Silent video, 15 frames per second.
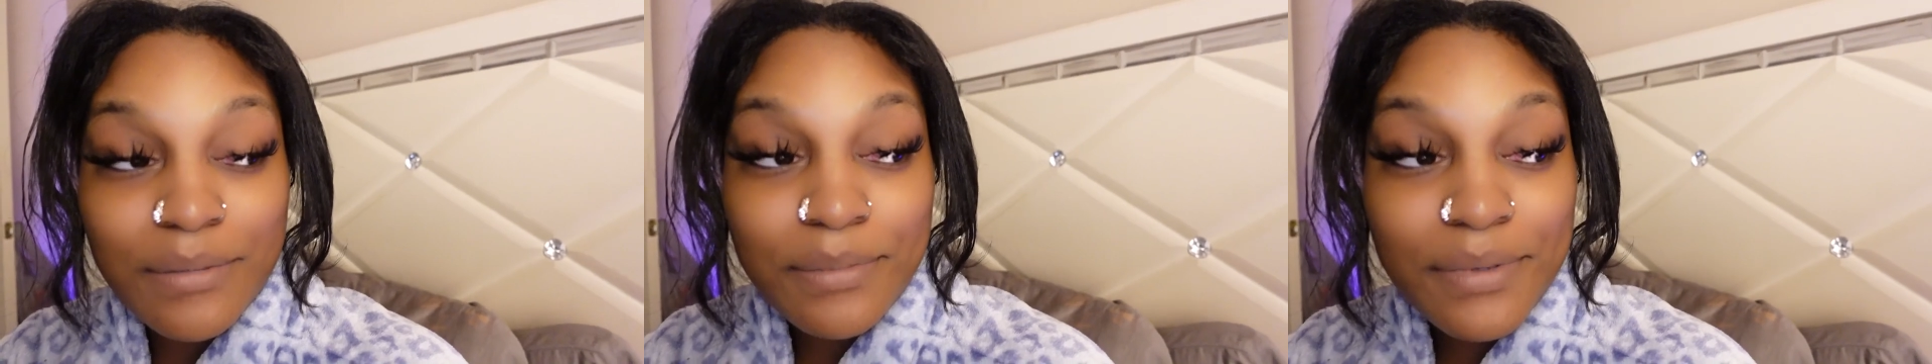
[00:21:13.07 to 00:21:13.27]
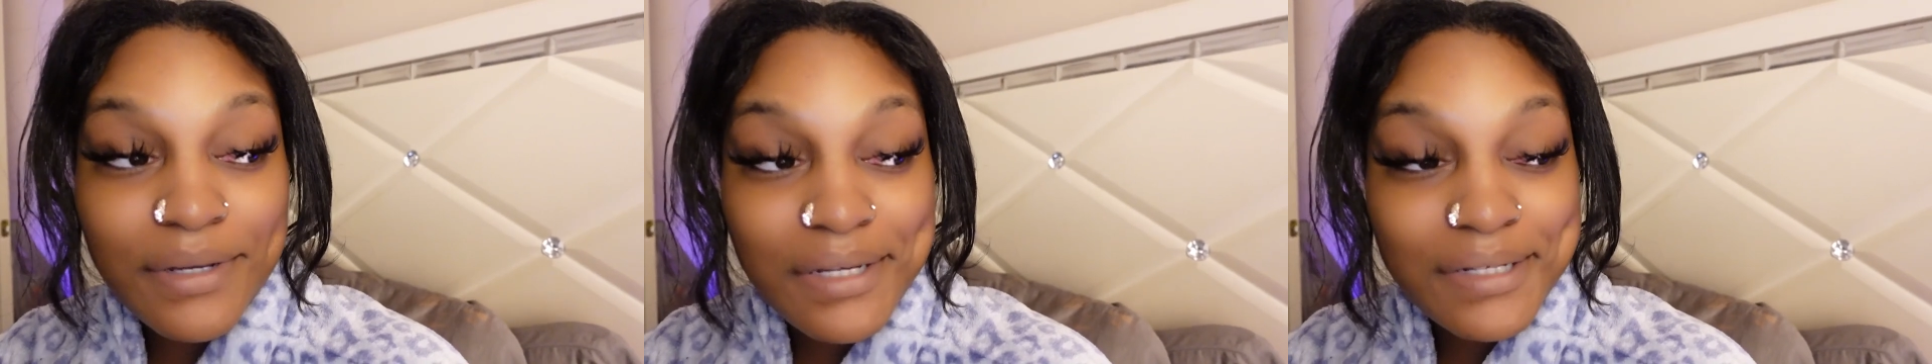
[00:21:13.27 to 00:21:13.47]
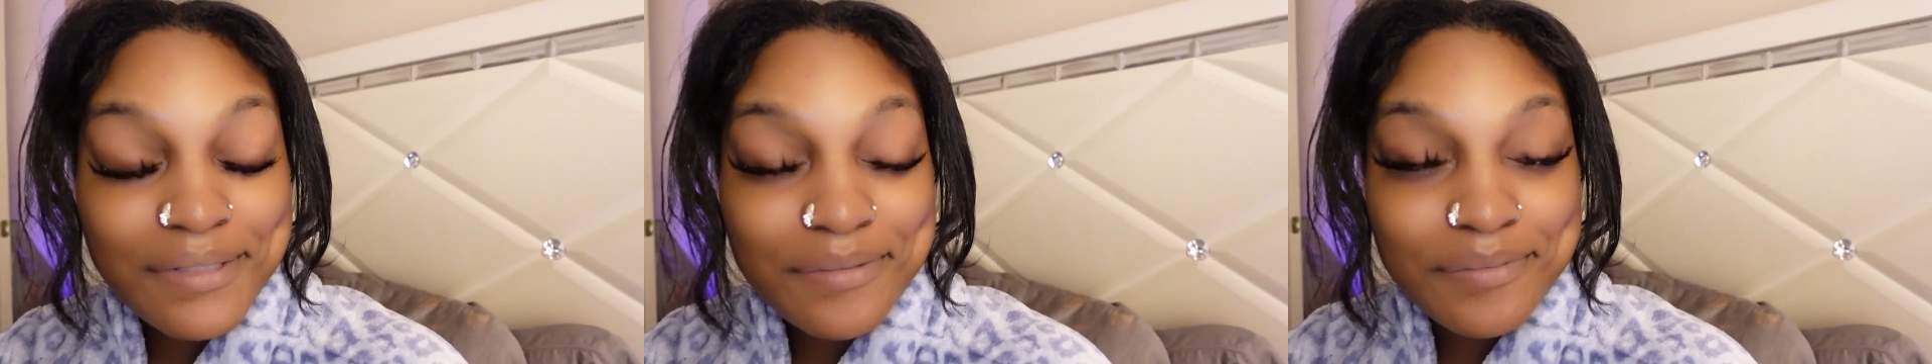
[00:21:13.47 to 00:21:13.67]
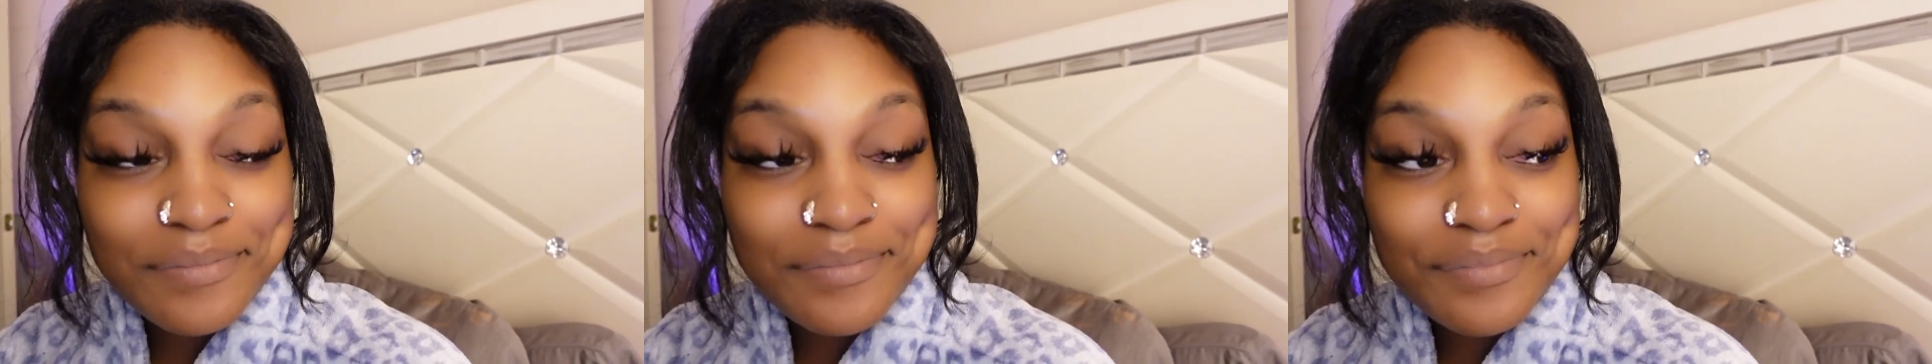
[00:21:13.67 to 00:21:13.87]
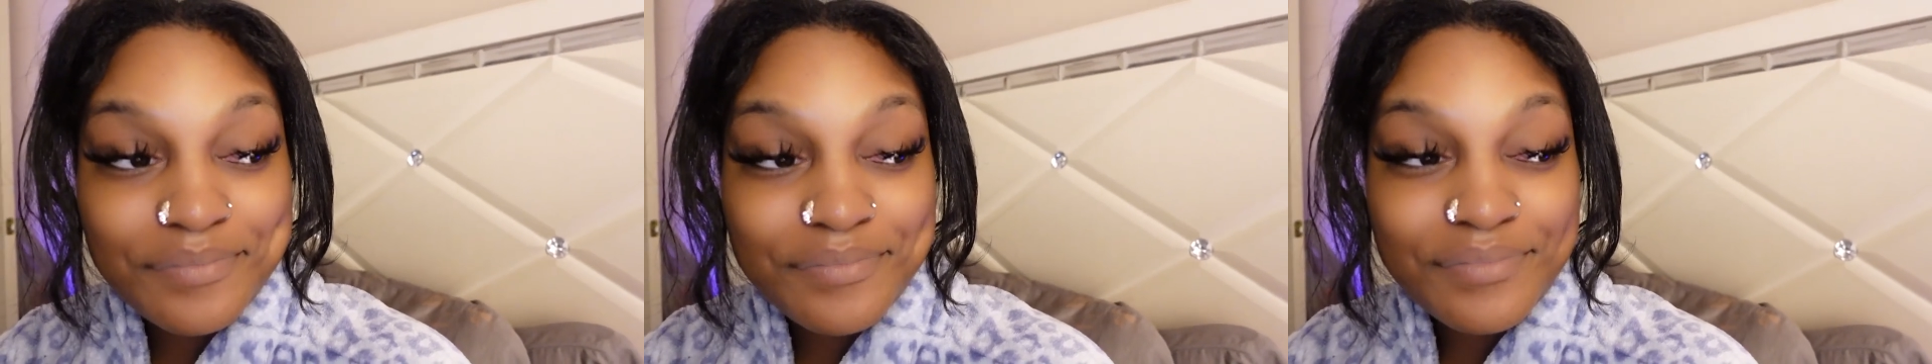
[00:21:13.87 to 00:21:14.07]
But
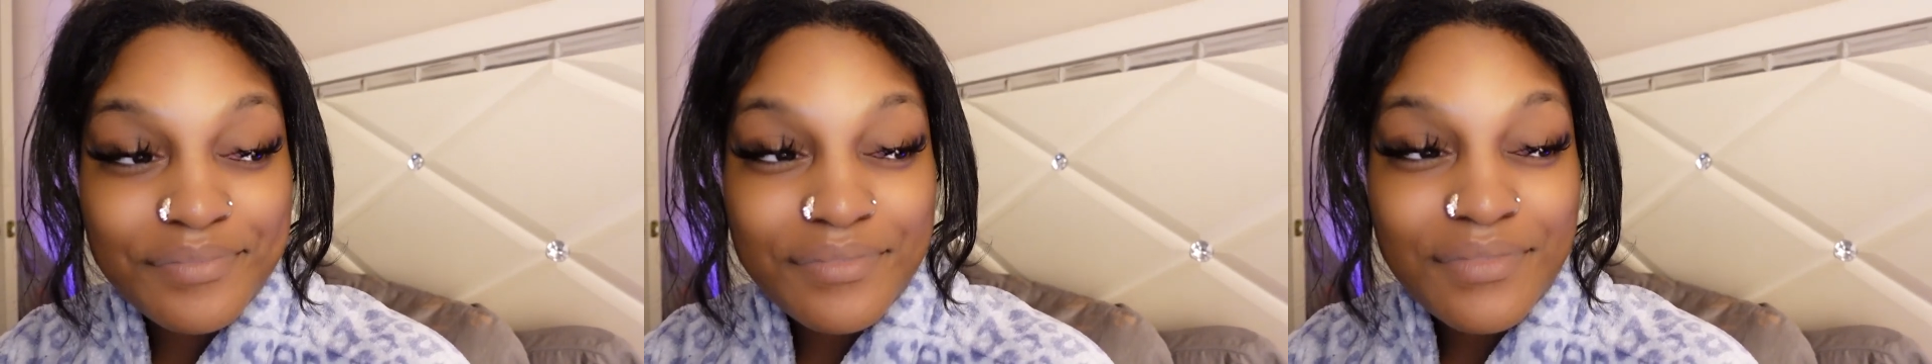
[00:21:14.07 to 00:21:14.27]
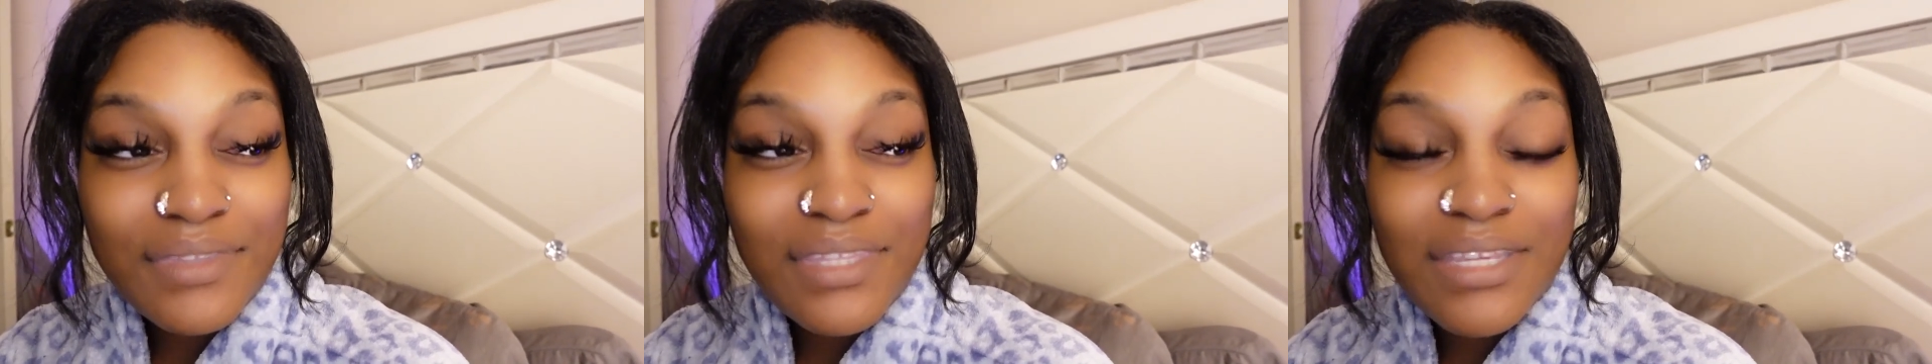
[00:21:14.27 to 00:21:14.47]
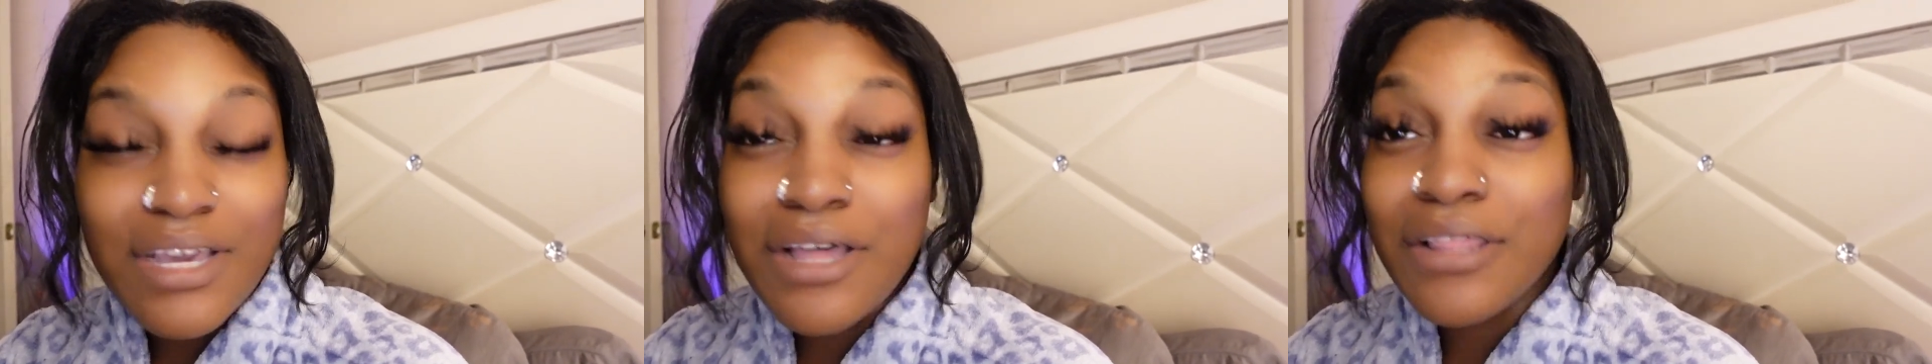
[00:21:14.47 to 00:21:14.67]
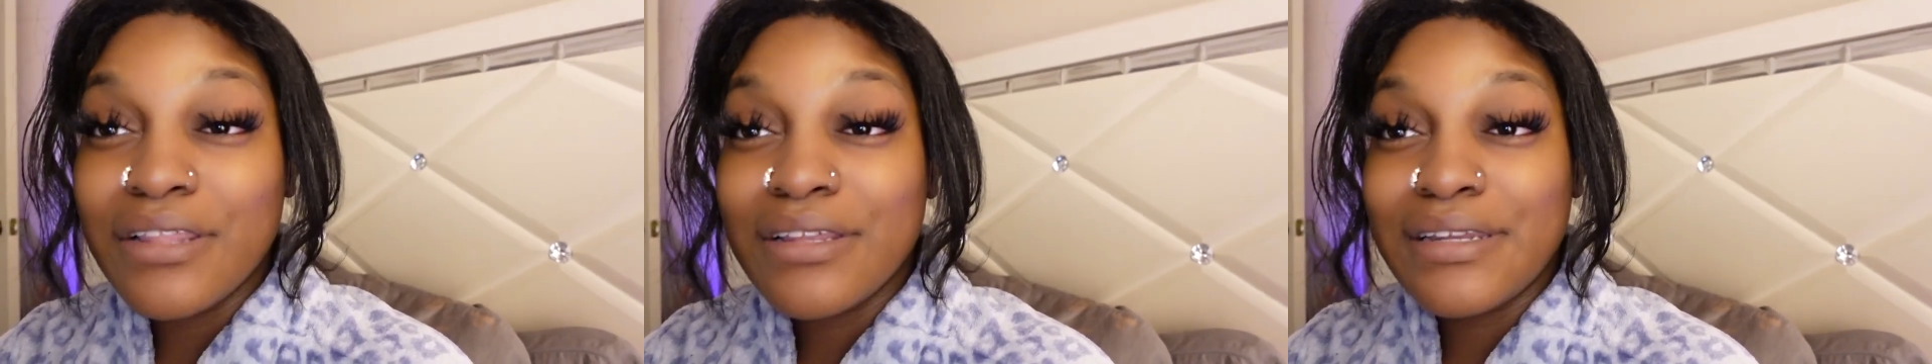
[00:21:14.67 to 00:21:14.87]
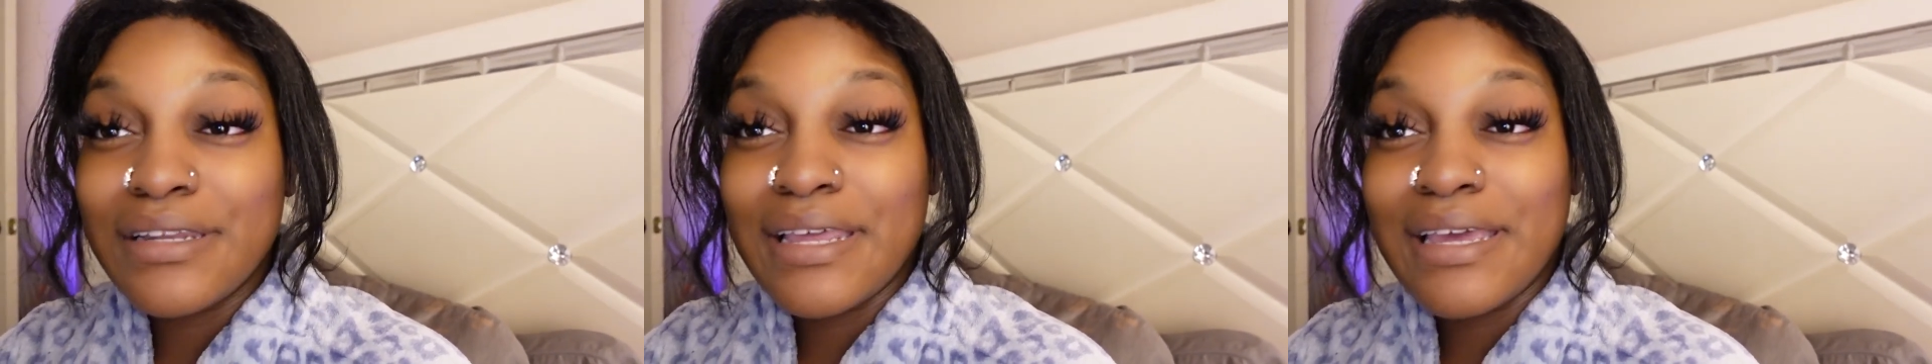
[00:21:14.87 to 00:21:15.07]
other
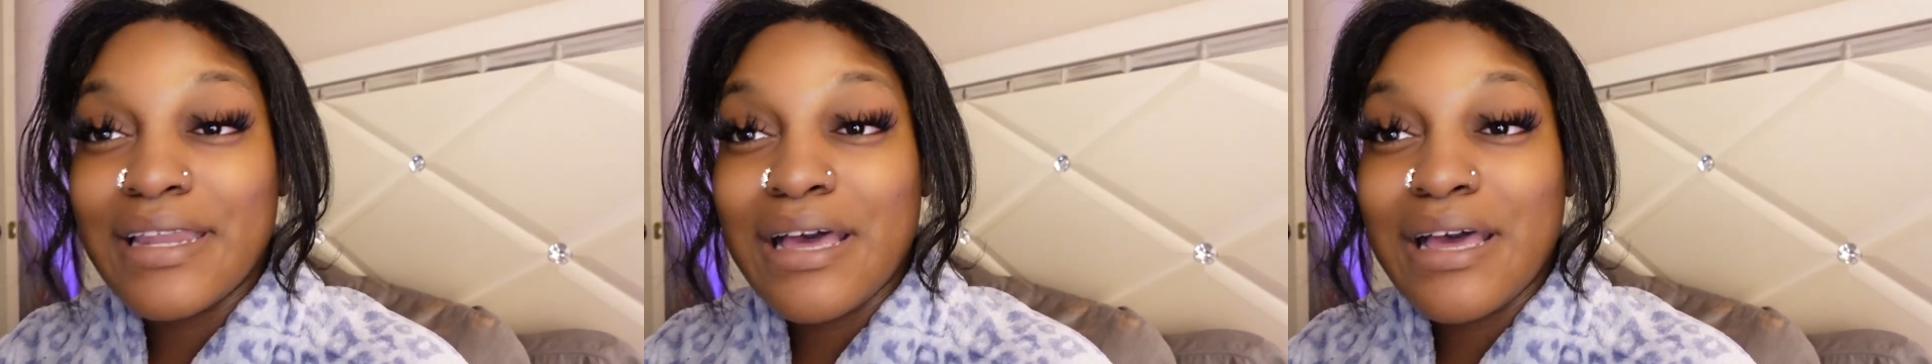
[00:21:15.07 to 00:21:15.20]
than that,